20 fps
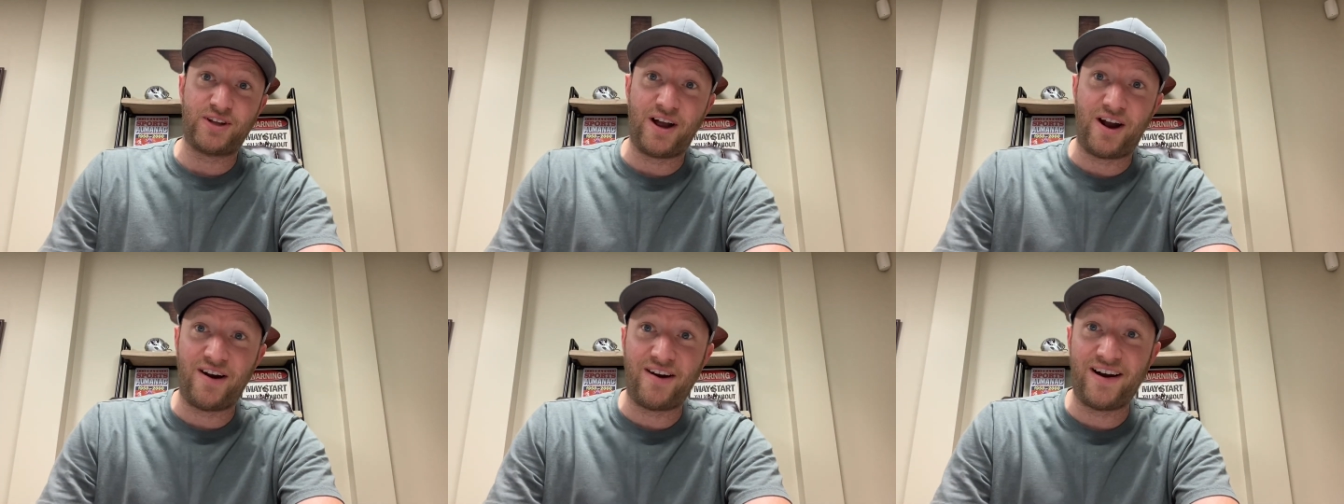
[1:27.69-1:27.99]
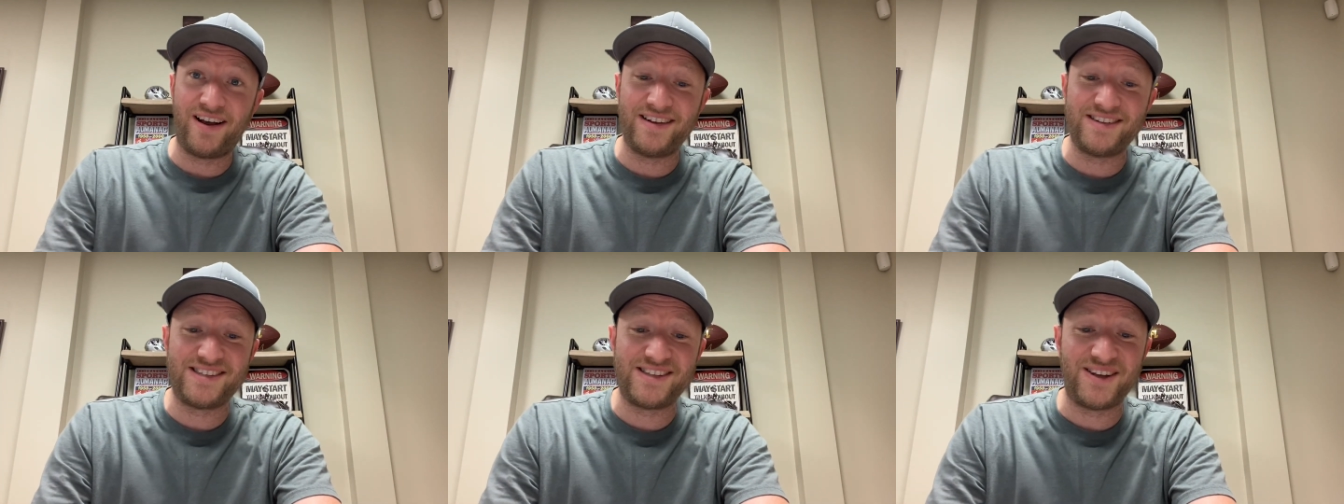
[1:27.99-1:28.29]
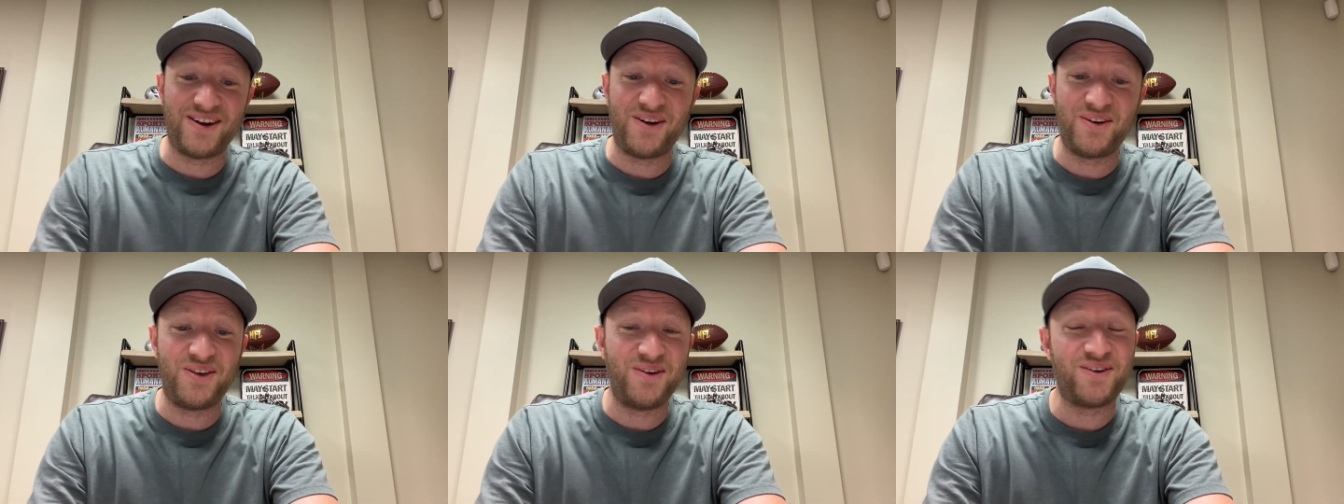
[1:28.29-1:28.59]
All right,
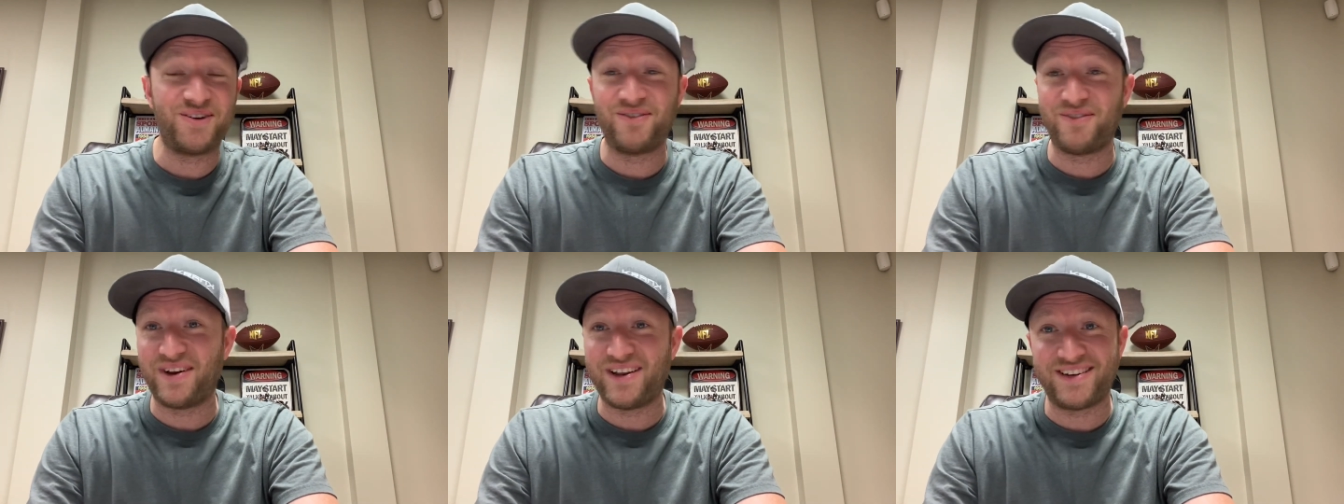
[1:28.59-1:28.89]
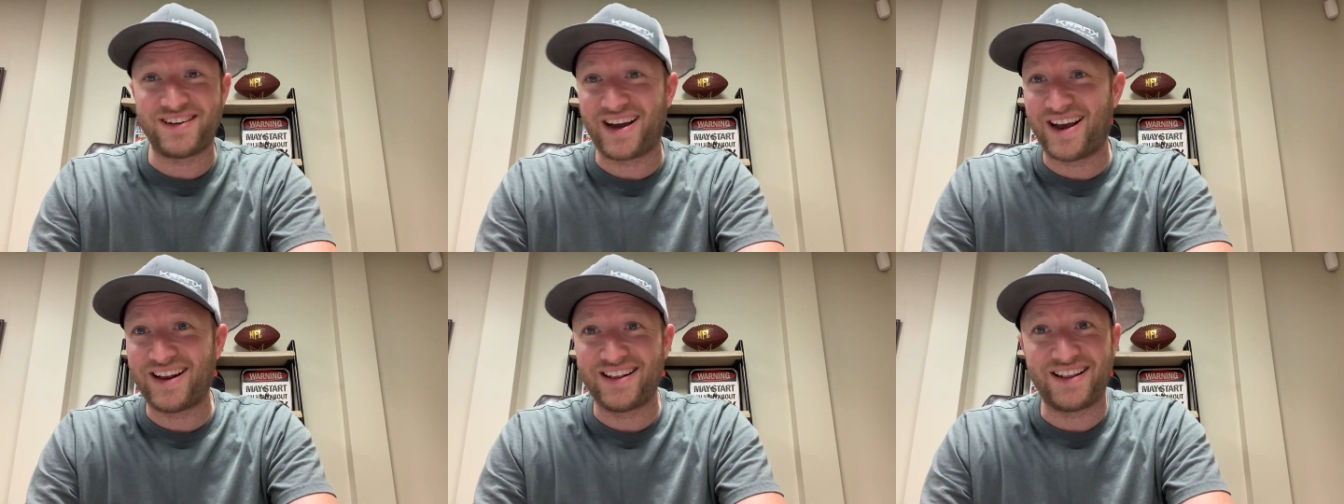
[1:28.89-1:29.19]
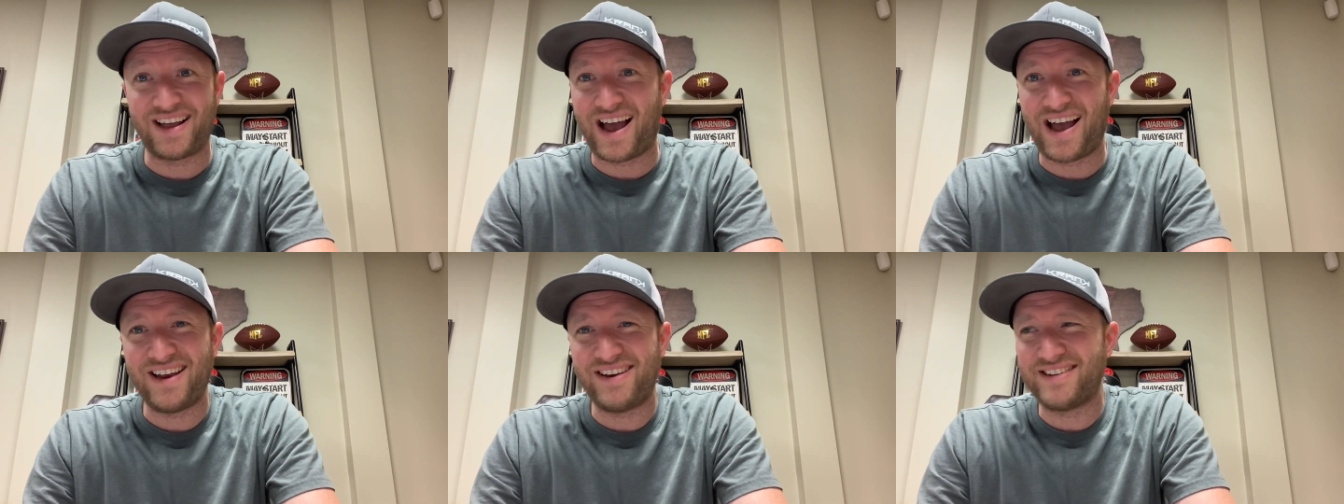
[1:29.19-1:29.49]
so you can retitle
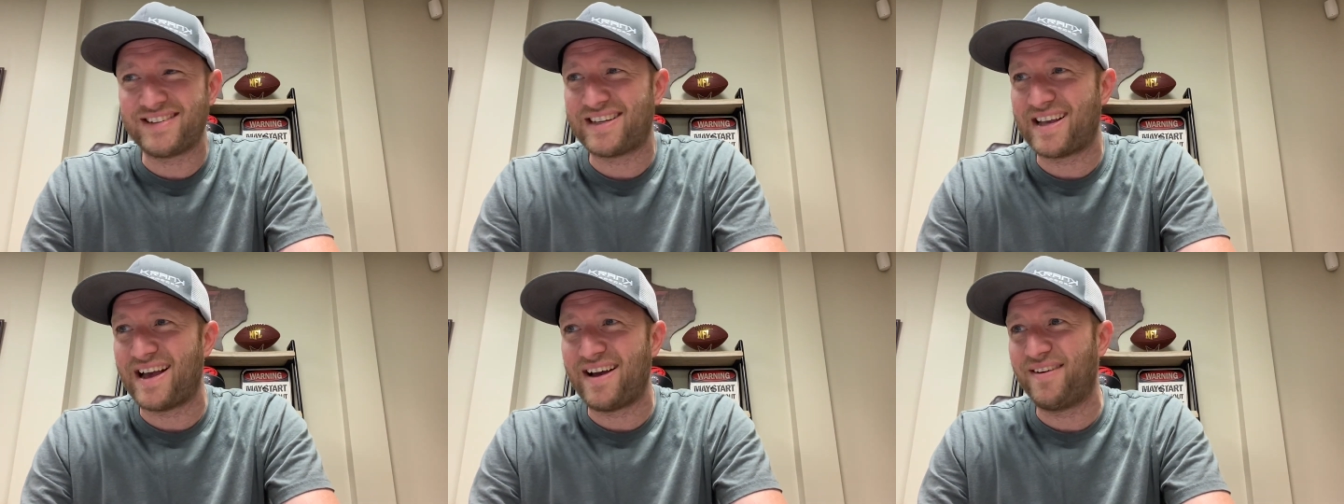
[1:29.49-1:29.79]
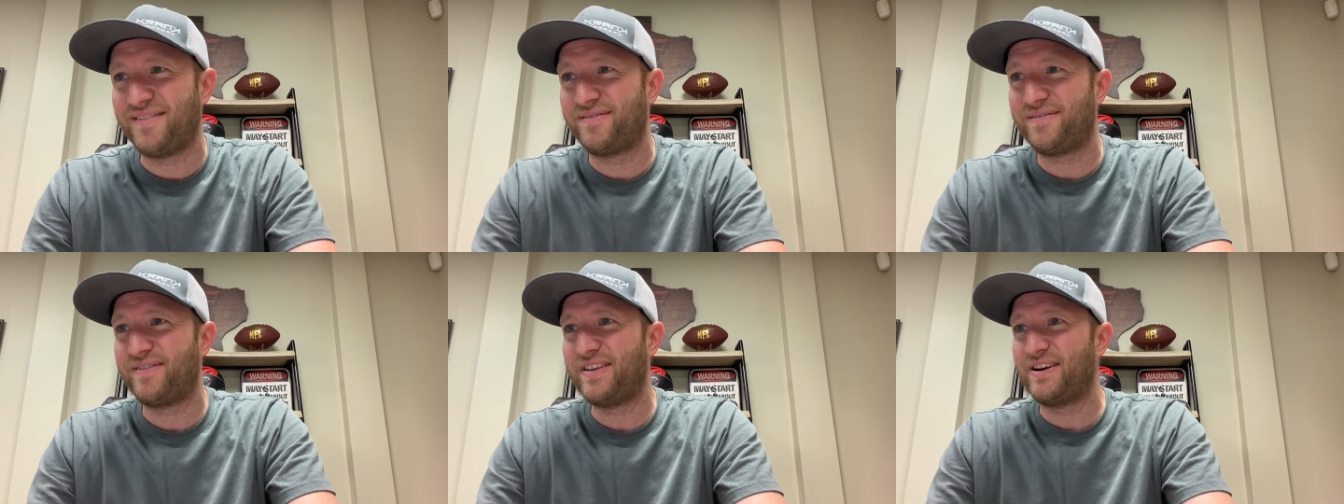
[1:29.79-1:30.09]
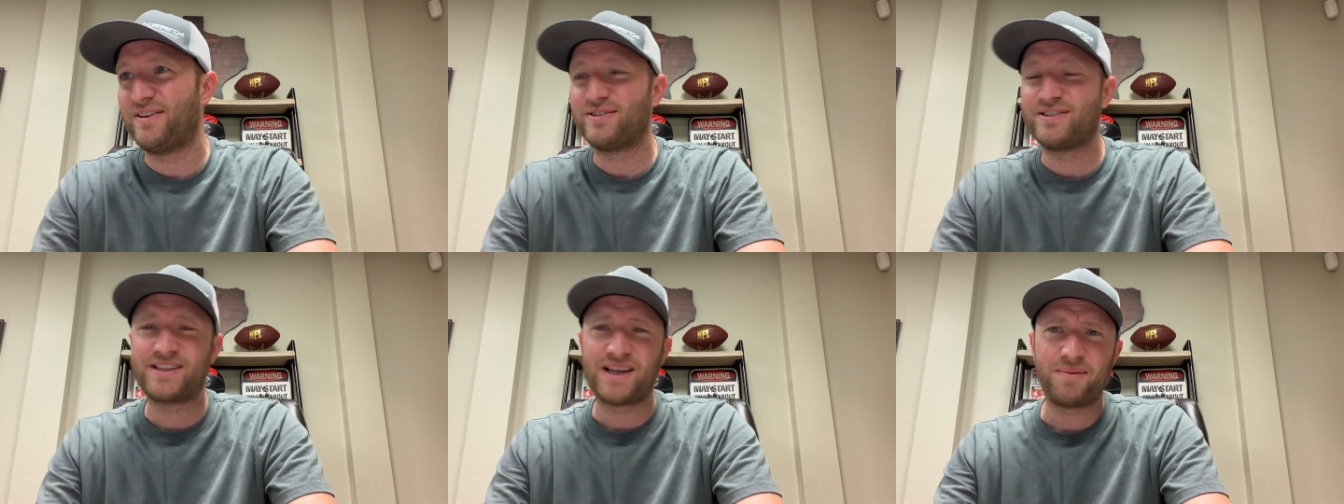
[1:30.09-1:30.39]
it. I just have, you
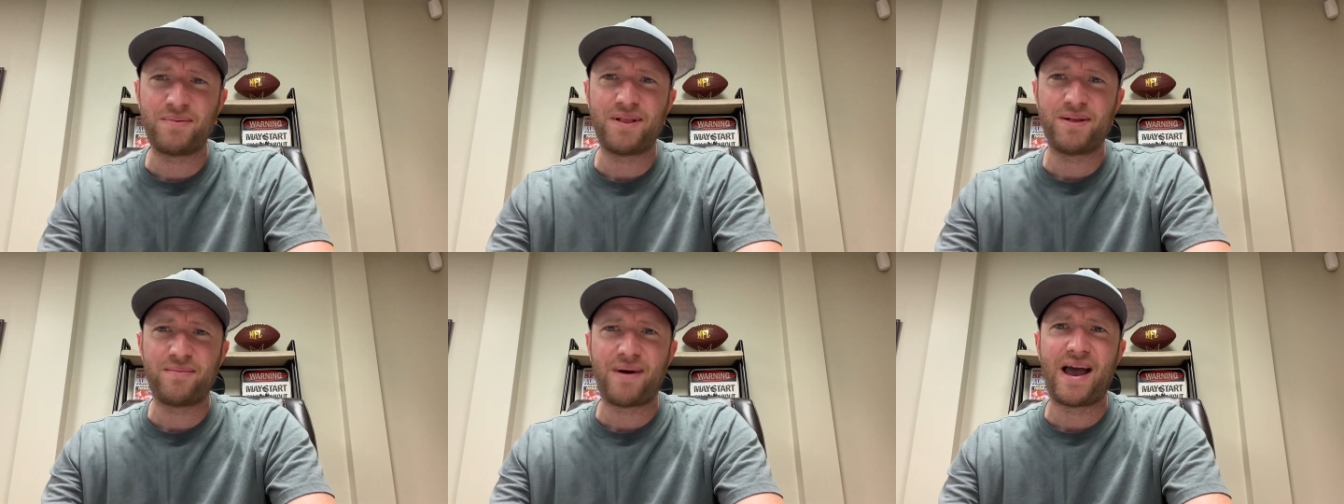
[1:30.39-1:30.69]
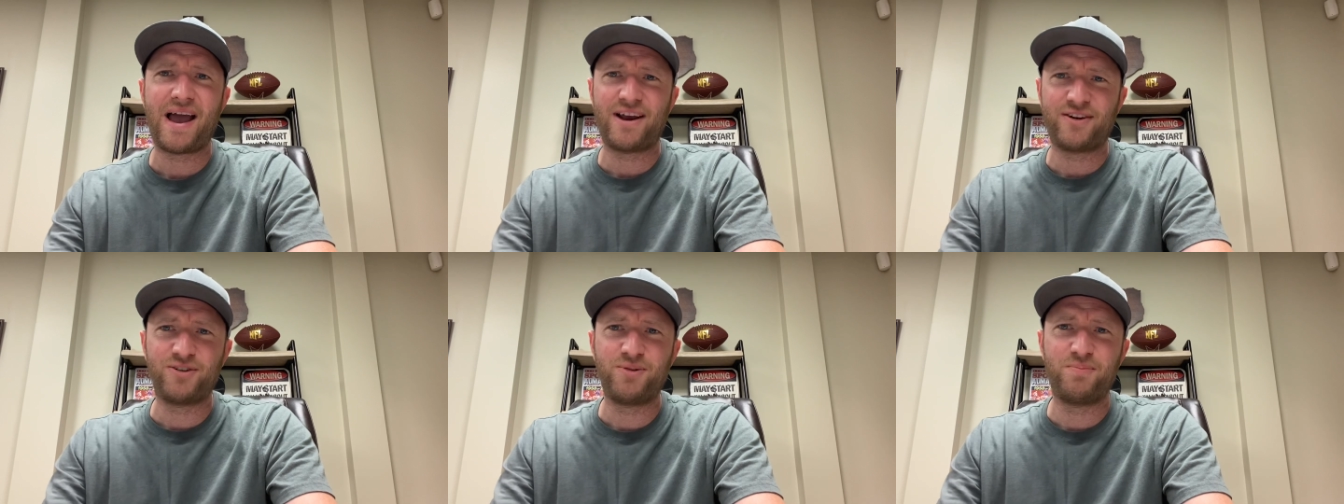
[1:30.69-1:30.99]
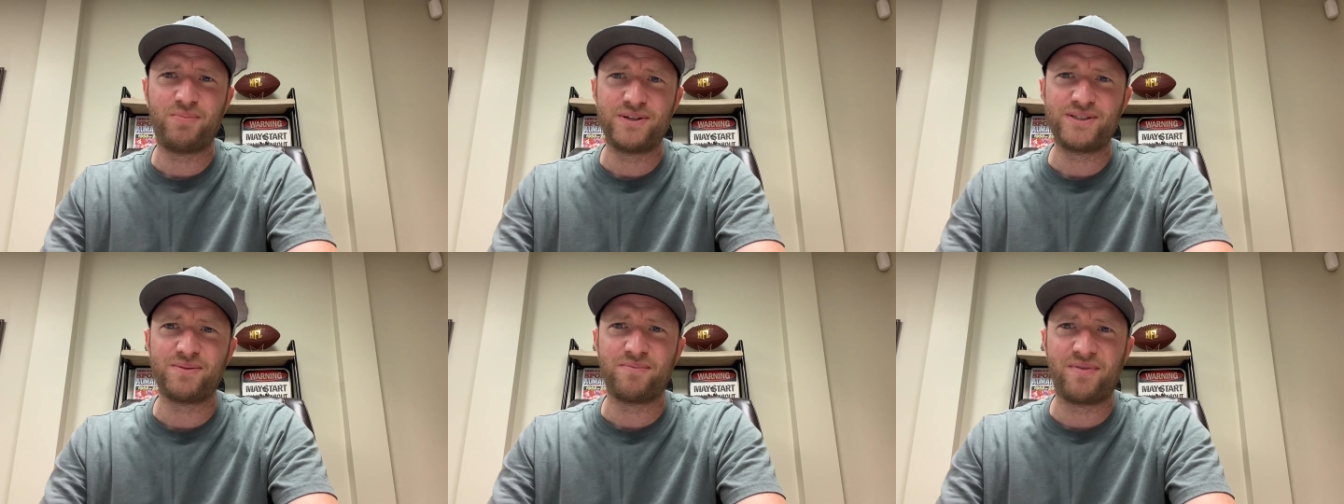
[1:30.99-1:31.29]
know, some of them I actually
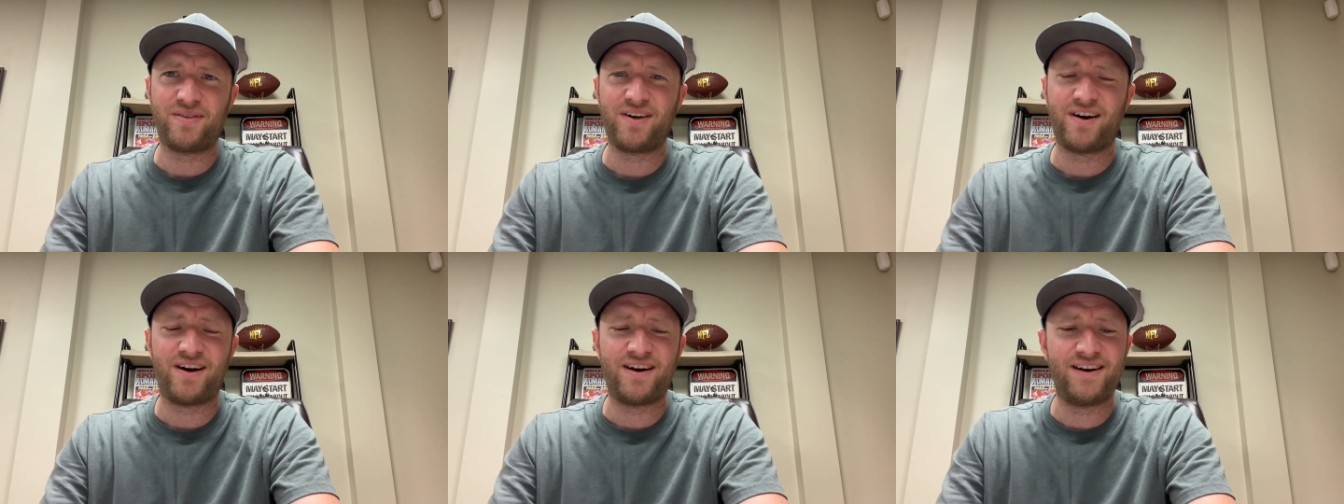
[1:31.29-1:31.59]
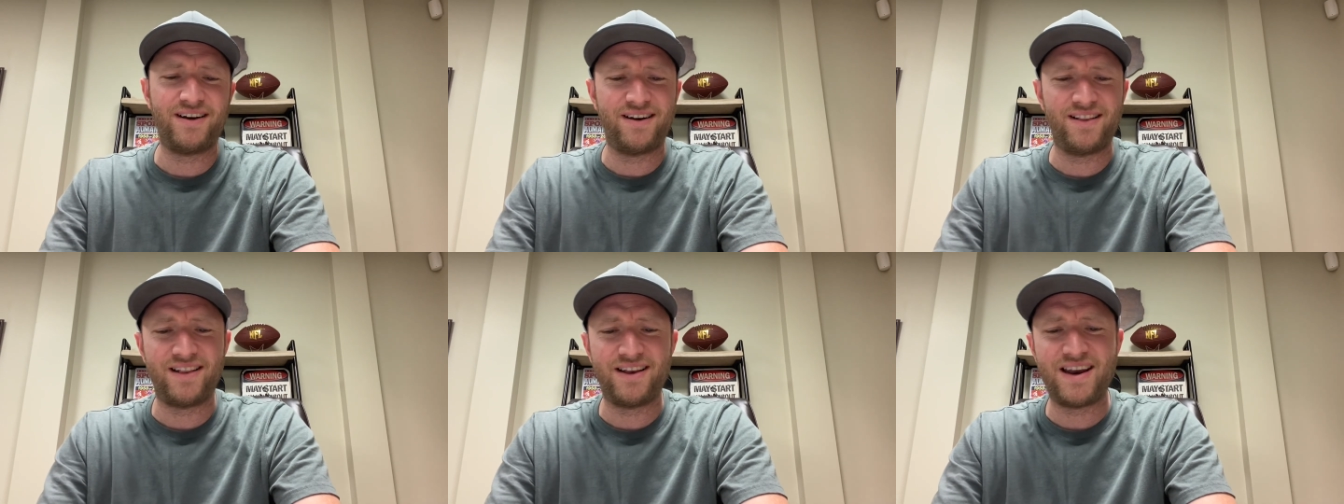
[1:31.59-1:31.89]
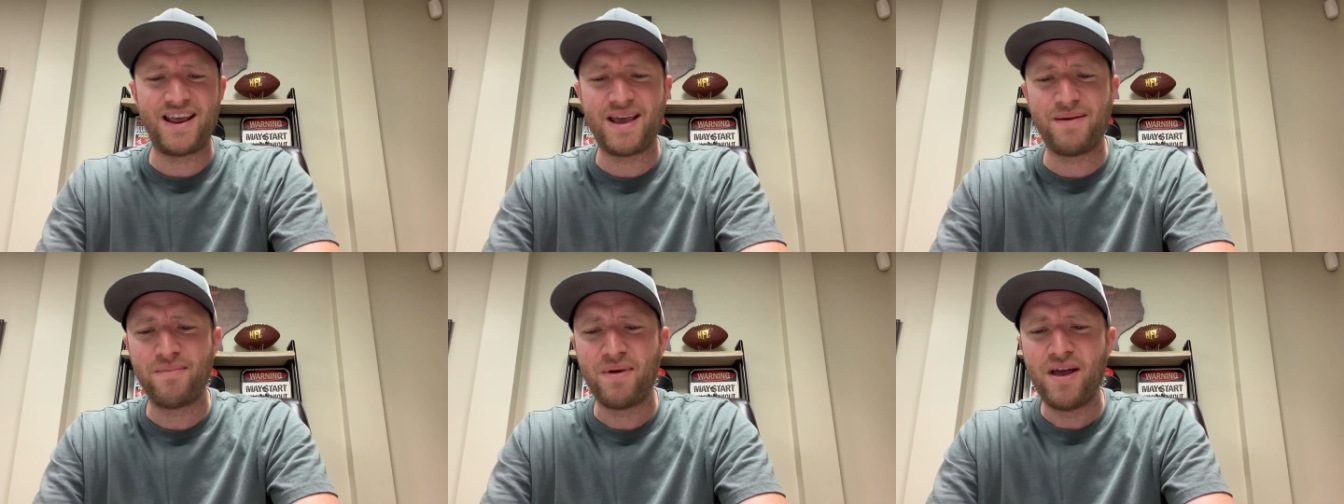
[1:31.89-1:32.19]
put some thought into the
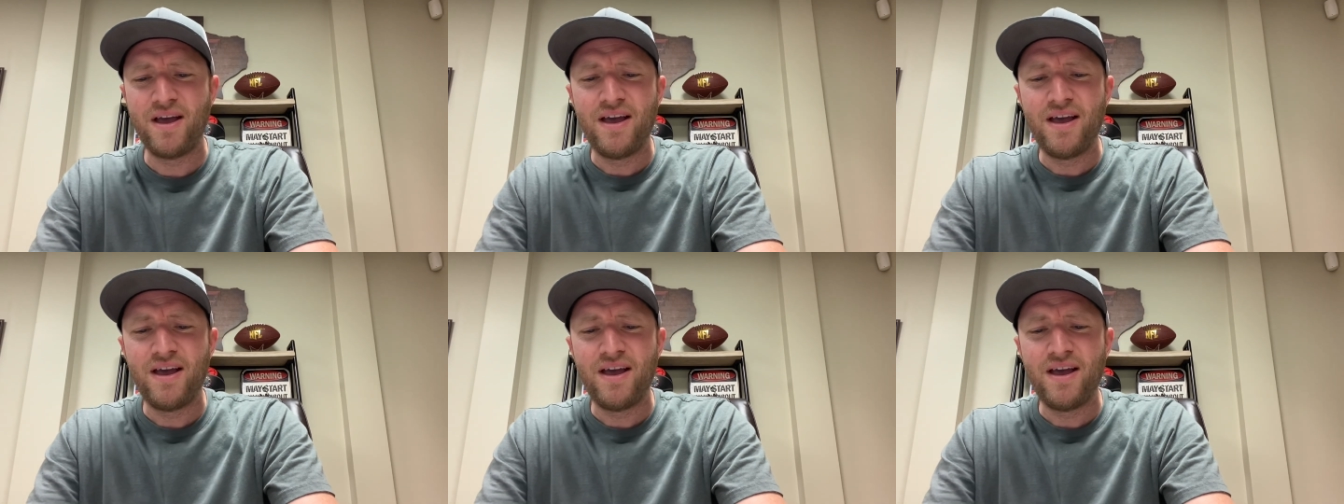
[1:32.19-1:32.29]
name.